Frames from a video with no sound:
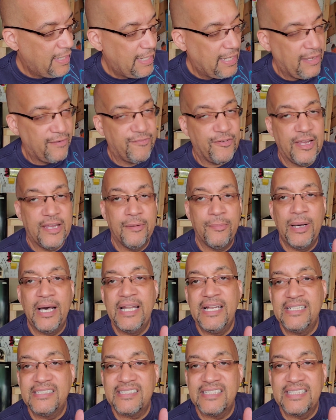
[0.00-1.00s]
And for
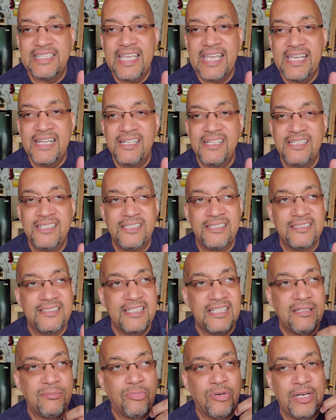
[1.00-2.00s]
everybody that's in Canada,
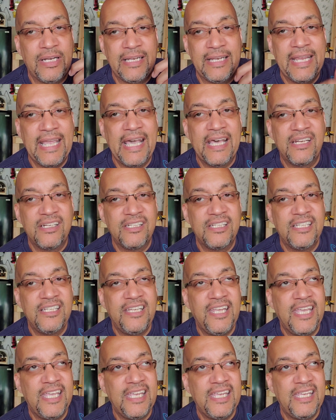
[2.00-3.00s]
celebrating Canada
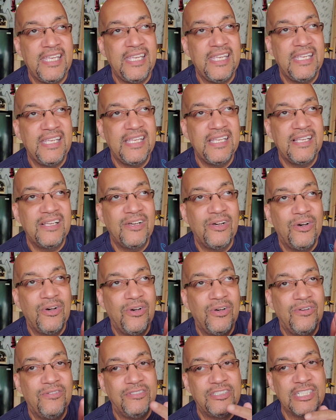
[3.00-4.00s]
Day,
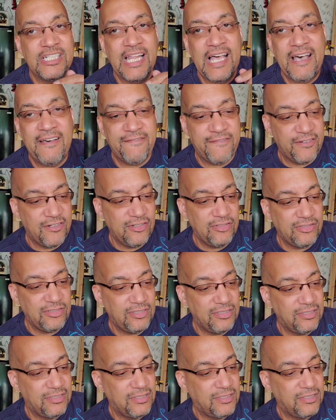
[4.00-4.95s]
July 1st.